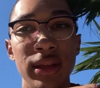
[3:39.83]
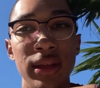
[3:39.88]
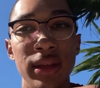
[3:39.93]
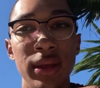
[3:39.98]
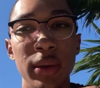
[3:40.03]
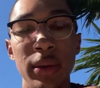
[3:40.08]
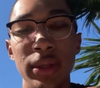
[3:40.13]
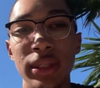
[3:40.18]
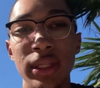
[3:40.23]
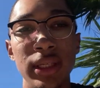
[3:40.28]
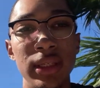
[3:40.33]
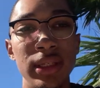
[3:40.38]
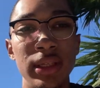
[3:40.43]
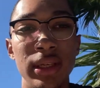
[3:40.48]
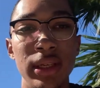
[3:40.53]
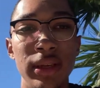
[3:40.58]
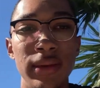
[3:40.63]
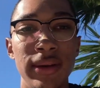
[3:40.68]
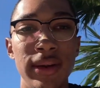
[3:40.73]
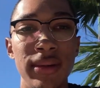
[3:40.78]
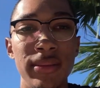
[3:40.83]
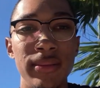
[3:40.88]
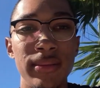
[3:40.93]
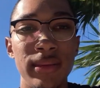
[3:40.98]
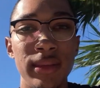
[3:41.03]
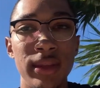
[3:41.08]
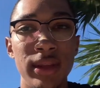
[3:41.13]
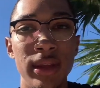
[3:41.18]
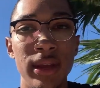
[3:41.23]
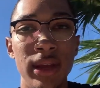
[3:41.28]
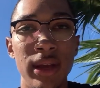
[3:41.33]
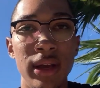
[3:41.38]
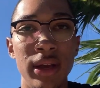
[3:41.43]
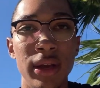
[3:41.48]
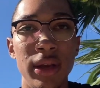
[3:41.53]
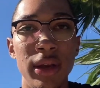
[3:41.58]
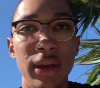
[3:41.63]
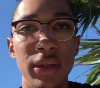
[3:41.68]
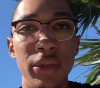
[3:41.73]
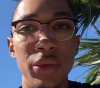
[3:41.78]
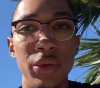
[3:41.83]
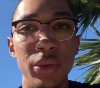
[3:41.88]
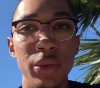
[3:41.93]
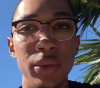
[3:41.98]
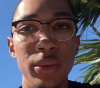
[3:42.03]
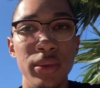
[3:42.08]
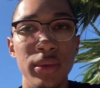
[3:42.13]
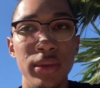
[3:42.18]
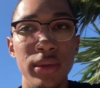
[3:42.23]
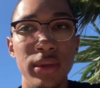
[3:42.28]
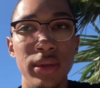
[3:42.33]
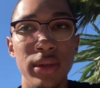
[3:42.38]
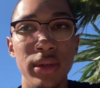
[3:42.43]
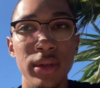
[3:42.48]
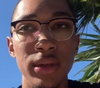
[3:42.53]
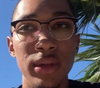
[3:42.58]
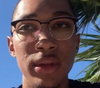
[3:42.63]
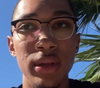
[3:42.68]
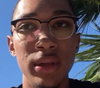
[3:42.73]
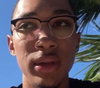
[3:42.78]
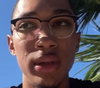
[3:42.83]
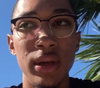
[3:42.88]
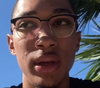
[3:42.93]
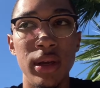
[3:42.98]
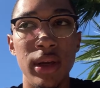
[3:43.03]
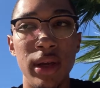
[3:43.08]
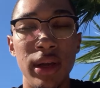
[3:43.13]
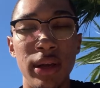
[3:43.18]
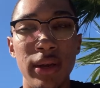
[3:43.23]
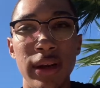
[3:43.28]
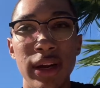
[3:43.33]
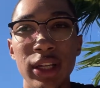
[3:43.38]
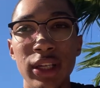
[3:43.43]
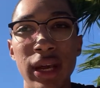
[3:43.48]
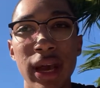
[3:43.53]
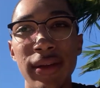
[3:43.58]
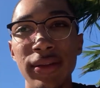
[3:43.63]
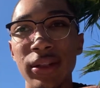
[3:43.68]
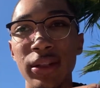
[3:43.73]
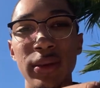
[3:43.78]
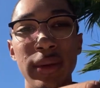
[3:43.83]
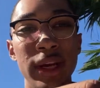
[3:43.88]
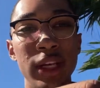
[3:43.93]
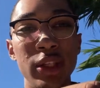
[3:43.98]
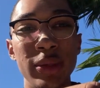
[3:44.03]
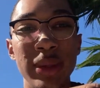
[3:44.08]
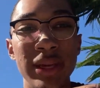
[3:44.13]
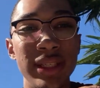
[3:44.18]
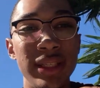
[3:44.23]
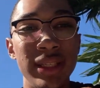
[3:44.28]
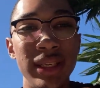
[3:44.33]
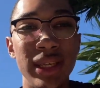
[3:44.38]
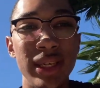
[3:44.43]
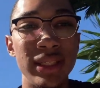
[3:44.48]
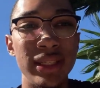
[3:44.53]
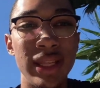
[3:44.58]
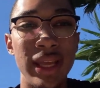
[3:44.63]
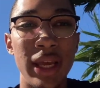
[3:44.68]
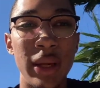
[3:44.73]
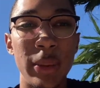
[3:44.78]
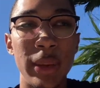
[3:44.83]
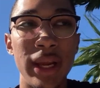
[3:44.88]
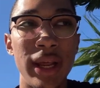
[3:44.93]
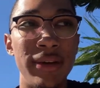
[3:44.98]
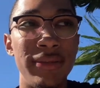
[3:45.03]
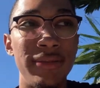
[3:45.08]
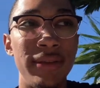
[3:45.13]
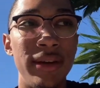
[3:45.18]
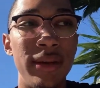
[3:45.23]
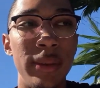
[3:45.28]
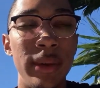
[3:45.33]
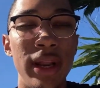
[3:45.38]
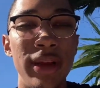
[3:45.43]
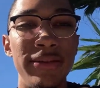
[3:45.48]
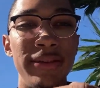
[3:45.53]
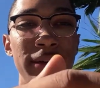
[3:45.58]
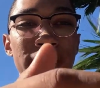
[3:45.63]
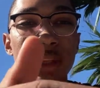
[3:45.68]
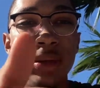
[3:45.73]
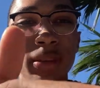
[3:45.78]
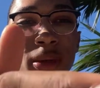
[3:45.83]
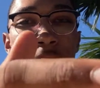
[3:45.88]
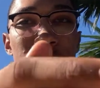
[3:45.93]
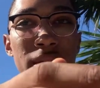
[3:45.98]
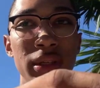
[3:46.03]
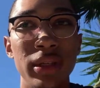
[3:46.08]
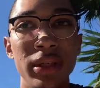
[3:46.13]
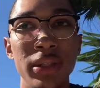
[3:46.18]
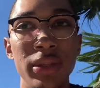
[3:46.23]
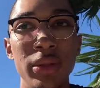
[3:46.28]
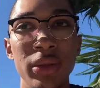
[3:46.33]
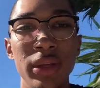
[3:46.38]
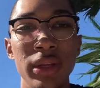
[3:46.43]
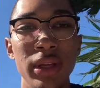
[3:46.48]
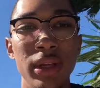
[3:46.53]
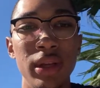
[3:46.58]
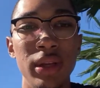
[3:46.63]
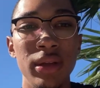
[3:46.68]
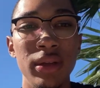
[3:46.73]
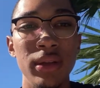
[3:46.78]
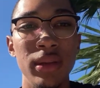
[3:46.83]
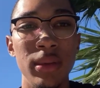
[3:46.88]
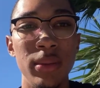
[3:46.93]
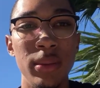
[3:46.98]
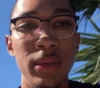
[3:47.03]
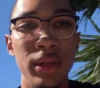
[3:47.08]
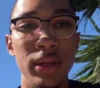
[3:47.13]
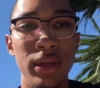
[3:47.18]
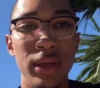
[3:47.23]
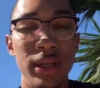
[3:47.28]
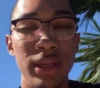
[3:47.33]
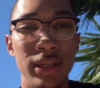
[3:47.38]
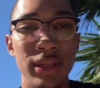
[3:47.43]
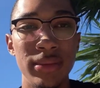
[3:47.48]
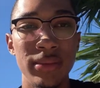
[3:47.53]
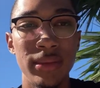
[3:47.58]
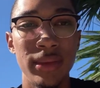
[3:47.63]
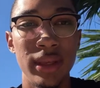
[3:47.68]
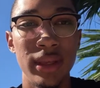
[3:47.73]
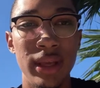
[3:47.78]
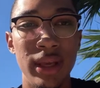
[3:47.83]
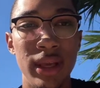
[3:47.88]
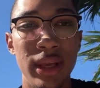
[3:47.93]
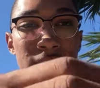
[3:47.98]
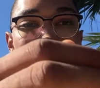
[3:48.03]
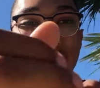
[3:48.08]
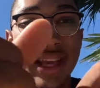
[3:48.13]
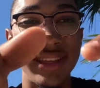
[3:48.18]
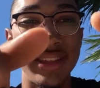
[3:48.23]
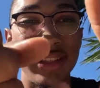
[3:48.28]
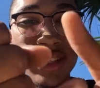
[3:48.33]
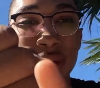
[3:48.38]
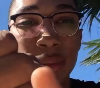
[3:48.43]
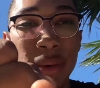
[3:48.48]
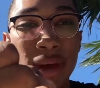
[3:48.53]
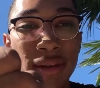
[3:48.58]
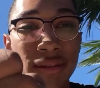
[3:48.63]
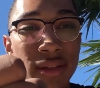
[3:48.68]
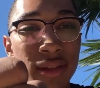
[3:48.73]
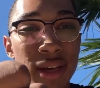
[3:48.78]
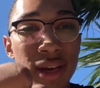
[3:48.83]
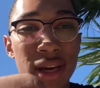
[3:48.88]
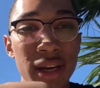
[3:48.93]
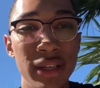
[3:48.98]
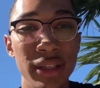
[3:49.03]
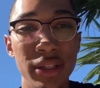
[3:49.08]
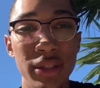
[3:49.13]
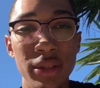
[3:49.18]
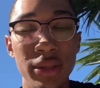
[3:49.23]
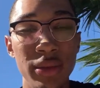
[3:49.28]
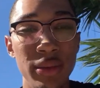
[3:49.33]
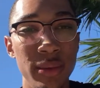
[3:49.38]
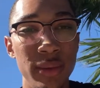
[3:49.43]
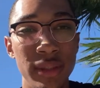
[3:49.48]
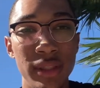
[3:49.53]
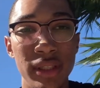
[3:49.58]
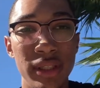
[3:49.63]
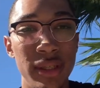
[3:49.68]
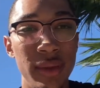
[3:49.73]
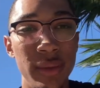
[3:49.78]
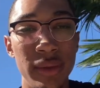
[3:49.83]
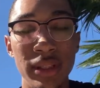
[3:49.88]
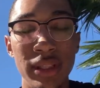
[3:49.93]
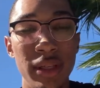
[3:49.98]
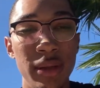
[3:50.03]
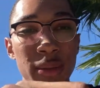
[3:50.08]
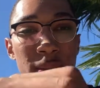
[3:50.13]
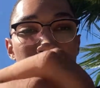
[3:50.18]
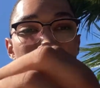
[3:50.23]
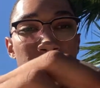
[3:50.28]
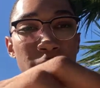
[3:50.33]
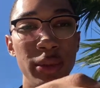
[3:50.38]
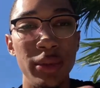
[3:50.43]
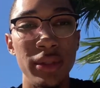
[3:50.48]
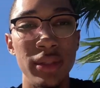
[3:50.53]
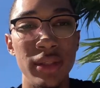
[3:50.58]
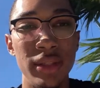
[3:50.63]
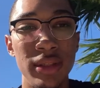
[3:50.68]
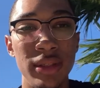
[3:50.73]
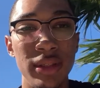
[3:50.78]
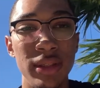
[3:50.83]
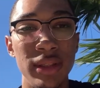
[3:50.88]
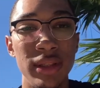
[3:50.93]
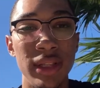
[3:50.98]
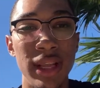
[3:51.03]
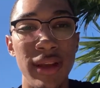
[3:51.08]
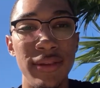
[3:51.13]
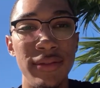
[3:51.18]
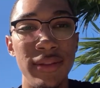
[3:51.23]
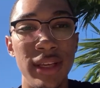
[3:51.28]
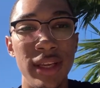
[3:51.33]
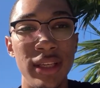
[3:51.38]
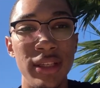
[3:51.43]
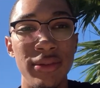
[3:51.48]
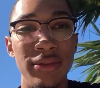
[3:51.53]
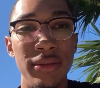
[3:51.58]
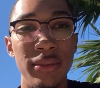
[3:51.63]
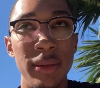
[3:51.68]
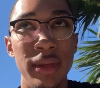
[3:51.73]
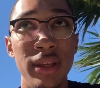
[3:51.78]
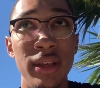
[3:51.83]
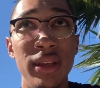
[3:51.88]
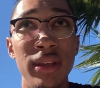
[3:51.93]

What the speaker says: it was yesterday, right? Going through, after graduation, it's like when I felt the most understood, you know? Because that summer after high school was the most life-changing for me,